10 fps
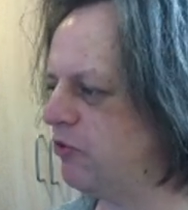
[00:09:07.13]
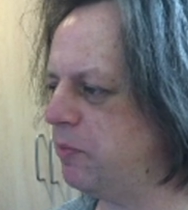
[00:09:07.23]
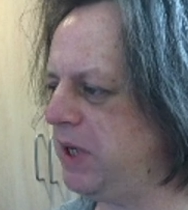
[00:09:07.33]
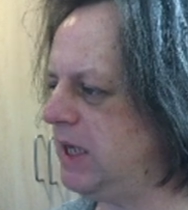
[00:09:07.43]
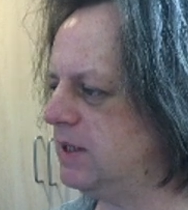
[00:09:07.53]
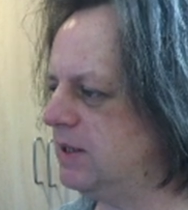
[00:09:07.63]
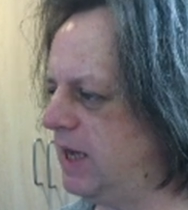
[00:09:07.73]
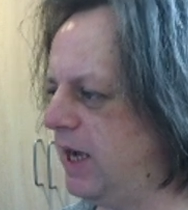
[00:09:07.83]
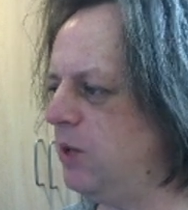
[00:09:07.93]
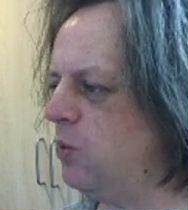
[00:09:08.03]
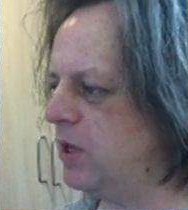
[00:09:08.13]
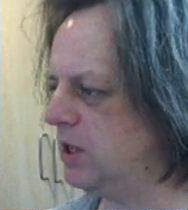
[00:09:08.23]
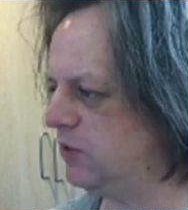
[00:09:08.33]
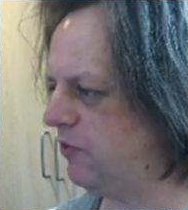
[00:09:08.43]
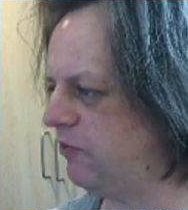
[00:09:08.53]
Rapidus to anyone
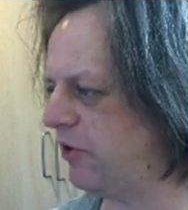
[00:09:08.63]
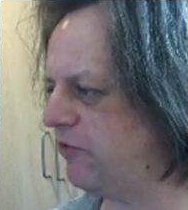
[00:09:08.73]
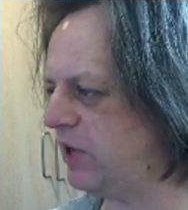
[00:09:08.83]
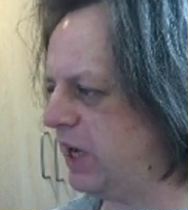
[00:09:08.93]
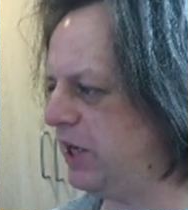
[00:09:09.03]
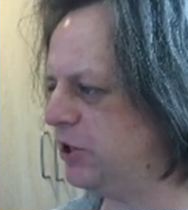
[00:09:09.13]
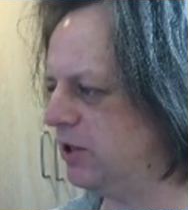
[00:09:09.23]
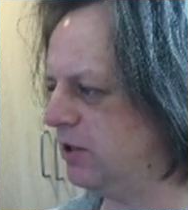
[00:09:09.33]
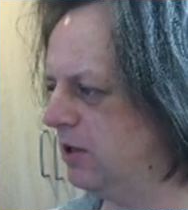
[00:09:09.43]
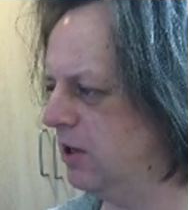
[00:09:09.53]
else for verification.